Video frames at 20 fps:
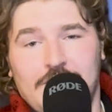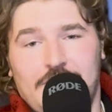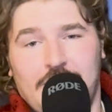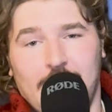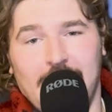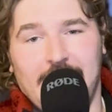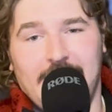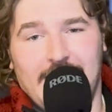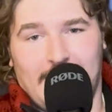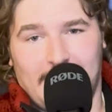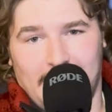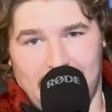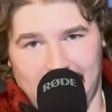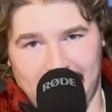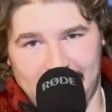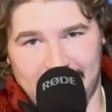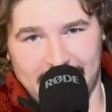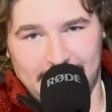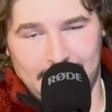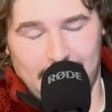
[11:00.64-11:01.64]
do it
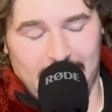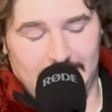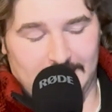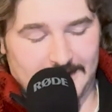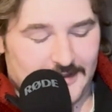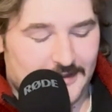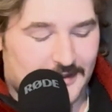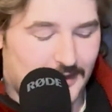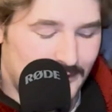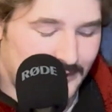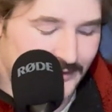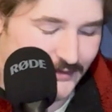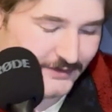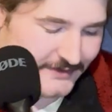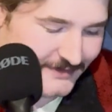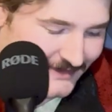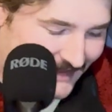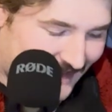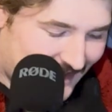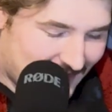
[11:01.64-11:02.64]
nowadays as well. You don't
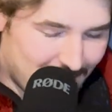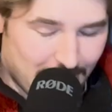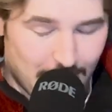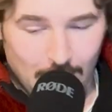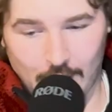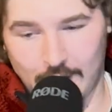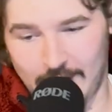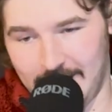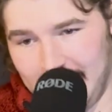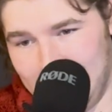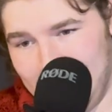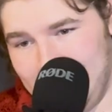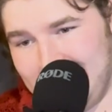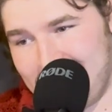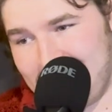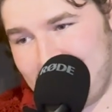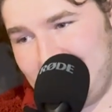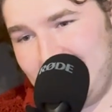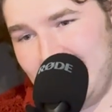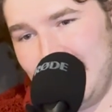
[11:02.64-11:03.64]
just get a naughty
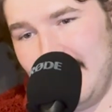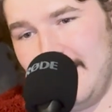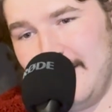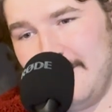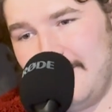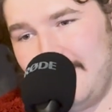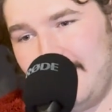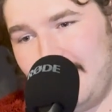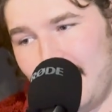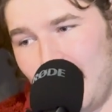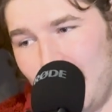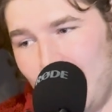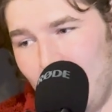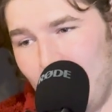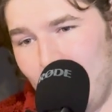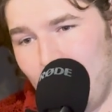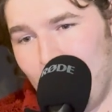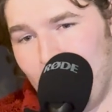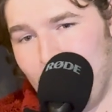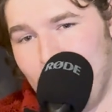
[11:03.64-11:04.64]
list
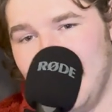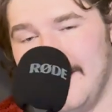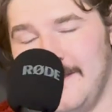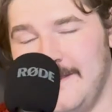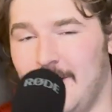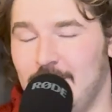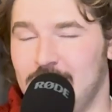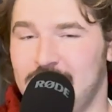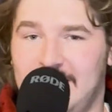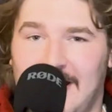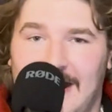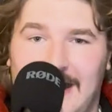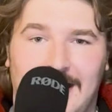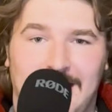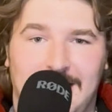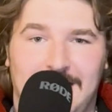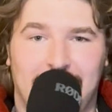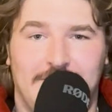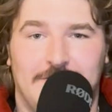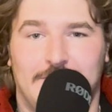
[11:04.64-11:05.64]
for not
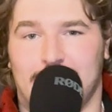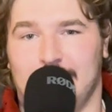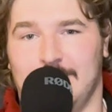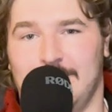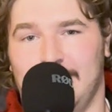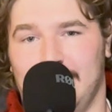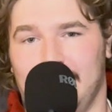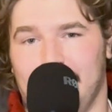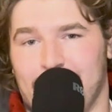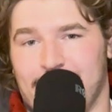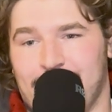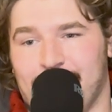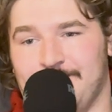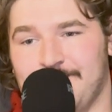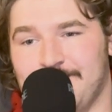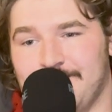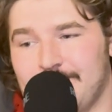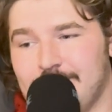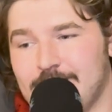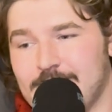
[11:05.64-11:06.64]
tidying your room
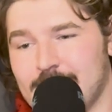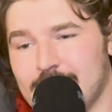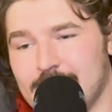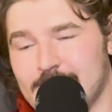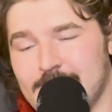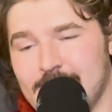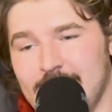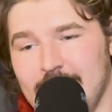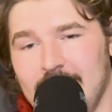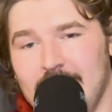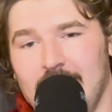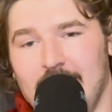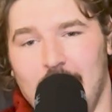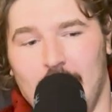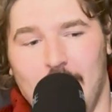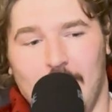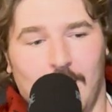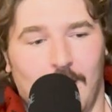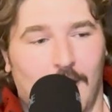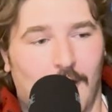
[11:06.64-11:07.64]

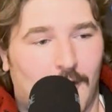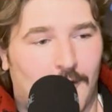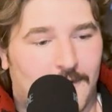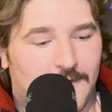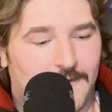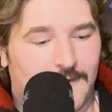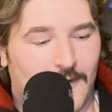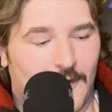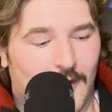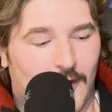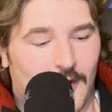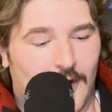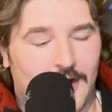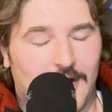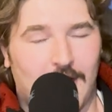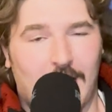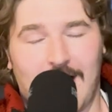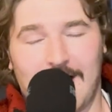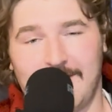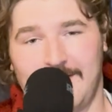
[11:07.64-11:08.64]
or for
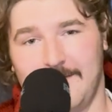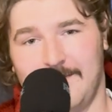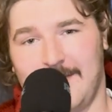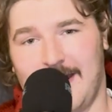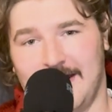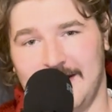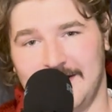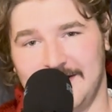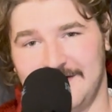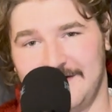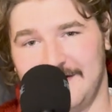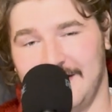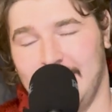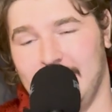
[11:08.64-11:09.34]
not having manners.